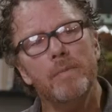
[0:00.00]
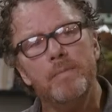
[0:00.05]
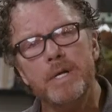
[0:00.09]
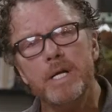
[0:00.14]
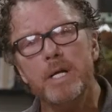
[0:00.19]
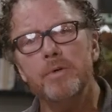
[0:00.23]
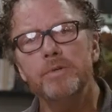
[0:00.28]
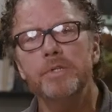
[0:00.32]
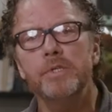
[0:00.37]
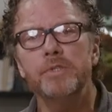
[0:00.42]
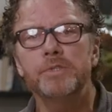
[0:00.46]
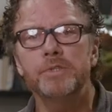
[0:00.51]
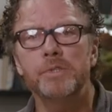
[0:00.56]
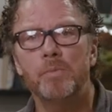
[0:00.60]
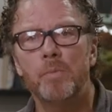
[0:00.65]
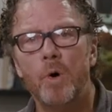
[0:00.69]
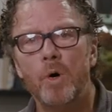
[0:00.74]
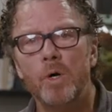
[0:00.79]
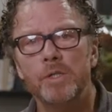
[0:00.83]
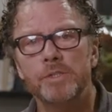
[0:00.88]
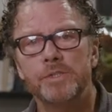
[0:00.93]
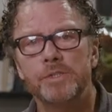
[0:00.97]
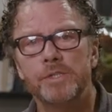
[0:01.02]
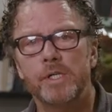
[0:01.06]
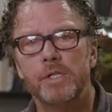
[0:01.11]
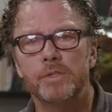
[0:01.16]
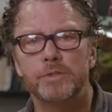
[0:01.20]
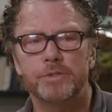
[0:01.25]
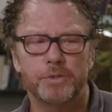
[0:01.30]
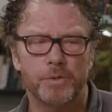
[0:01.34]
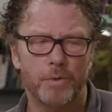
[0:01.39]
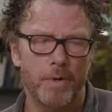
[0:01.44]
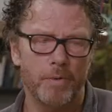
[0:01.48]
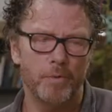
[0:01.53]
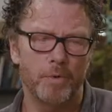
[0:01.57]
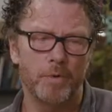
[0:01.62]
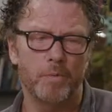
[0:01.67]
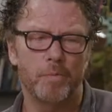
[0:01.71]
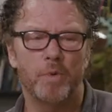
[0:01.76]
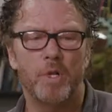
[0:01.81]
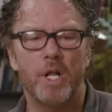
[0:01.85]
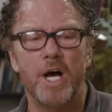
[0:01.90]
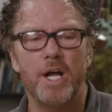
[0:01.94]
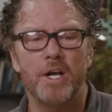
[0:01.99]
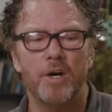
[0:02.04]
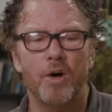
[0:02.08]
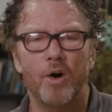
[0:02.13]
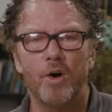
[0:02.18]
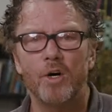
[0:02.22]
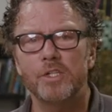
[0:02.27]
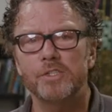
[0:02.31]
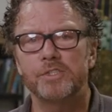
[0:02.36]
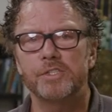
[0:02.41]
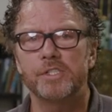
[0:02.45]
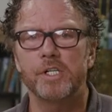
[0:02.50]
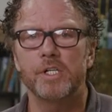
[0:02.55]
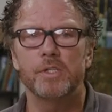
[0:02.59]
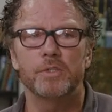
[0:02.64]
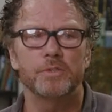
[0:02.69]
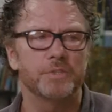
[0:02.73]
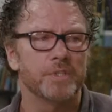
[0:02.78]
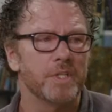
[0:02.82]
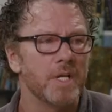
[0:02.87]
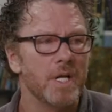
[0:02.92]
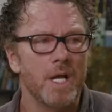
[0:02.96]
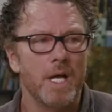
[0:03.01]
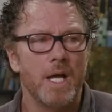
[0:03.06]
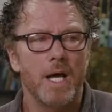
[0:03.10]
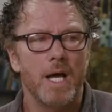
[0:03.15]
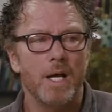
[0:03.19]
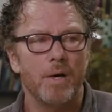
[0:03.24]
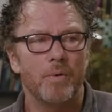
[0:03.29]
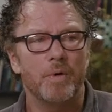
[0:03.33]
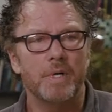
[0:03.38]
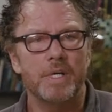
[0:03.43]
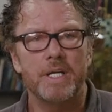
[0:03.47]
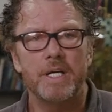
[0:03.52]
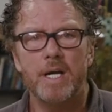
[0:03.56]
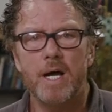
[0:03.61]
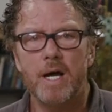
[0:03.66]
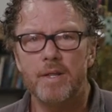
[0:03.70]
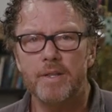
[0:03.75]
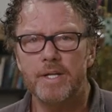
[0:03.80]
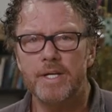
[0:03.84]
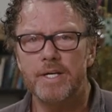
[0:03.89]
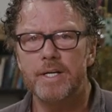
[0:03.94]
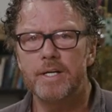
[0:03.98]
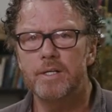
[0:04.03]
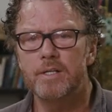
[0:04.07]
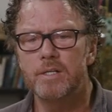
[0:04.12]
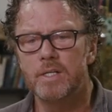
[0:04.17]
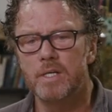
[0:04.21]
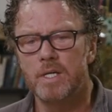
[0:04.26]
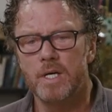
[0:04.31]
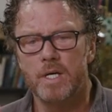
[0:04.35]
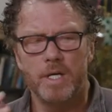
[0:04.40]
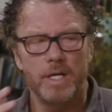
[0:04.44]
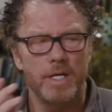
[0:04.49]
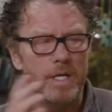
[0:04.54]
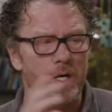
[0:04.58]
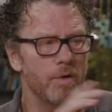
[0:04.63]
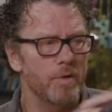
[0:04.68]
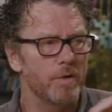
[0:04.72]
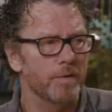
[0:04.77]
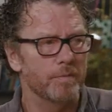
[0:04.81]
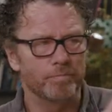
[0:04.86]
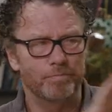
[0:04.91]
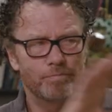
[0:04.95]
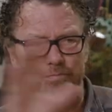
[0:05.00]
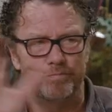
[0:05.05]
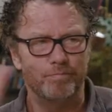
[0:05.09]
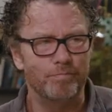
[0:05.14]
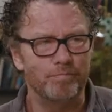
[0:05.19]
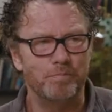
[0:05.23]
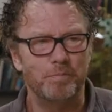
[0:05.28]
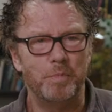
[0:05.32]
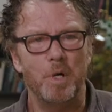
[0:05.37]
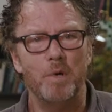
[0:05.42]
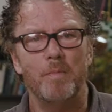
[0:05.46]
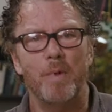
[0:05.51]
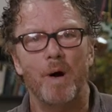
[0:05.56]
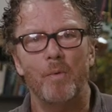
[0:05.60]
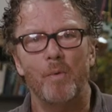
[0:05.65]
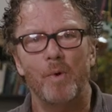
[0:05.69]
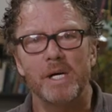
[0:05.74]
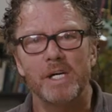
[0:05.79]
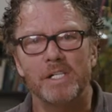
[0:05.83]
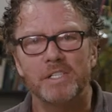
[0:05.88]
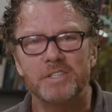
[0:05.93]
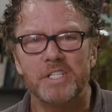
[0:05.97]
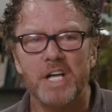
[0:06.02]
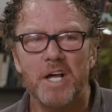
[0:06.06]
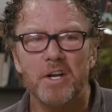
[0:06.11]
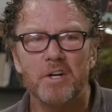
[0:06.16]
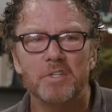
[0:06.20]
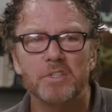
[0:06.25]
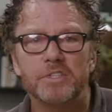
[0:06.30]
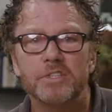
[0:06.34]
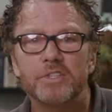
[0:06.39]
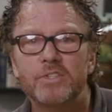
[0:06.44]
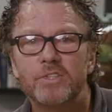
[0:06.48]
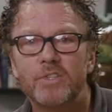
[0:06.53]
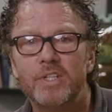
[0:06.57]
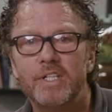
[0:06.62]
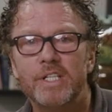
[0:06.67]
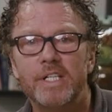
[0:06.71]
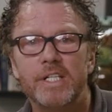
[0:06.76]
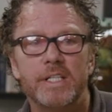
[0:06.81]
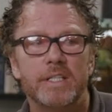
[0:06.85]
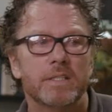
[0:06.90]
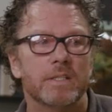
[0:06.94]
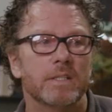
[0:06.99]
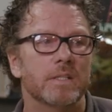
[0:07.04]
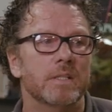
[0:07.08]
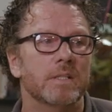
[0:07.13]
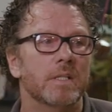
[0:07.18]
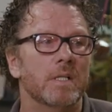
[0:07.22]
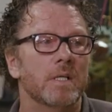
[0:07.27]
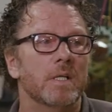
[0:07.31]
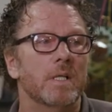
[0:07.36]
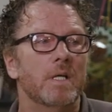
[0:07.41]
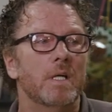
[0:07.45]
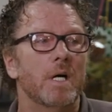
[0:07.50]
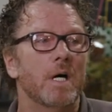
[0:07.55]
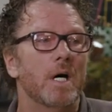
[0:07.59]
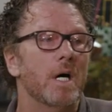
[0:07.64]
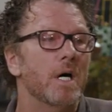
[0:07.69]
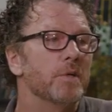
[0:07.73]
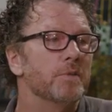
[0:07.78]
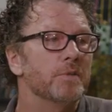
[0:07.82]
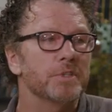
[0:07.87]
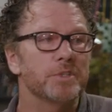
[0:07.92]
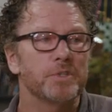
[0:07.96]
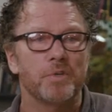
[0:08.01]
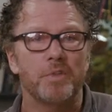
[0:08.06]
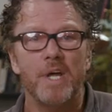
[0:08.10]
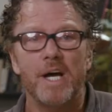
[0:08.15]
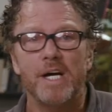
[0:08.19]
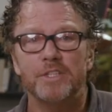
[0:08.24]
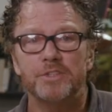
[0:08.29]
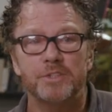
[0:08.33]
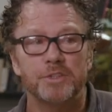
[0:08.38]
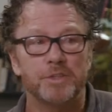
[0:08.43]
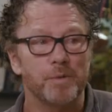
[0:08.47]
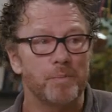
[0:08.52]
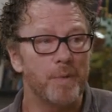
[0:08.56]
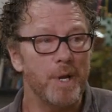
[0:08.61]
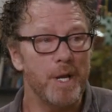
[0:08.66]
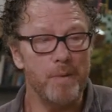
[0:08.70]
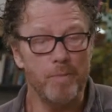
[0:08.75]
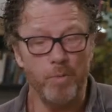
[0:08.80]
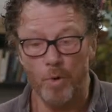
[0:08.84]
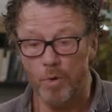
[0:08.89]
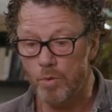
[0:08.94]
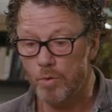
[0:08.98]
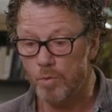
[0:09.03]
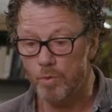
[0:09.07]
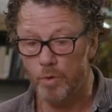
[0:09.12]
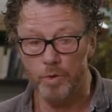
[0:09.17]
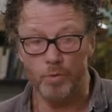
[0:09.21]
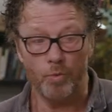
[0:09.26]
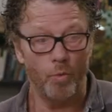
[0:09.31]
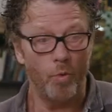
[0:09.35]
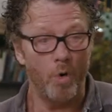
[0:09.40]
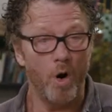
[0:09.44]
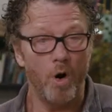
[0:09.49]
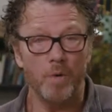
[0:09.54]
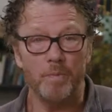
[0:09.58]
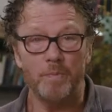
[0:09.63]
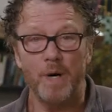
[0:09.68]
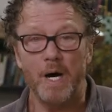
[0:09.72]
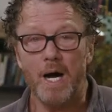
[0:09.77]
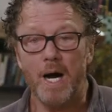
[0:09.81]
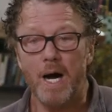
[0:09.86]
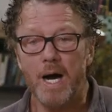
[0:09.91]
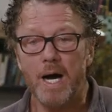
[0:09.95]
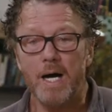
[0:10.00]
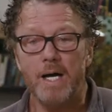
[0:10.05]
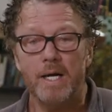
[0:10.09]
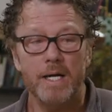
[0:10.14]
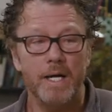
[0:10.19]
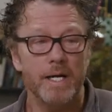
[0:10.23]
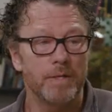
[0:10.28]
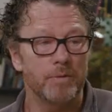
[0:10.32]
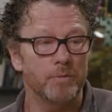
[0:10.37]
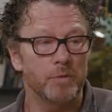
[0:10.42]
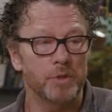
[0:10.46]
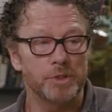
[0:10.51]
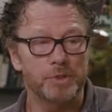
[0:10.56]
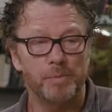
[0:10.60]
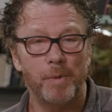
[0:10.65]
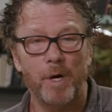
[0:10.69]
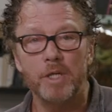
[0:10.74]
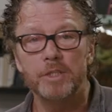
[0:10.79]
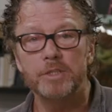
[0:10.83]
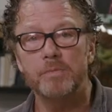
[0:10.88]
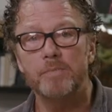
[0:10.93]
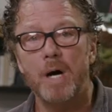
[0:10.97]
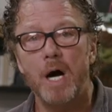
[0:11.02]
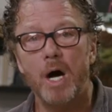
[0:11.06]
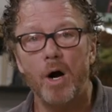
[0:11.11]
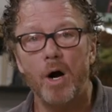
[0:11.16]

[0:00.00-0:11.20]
Let me go do some art shows. So I would apply to art shows and I would get out there, you know, and put my wares out on the street and hundreds or thousands of people would walk by and respond to my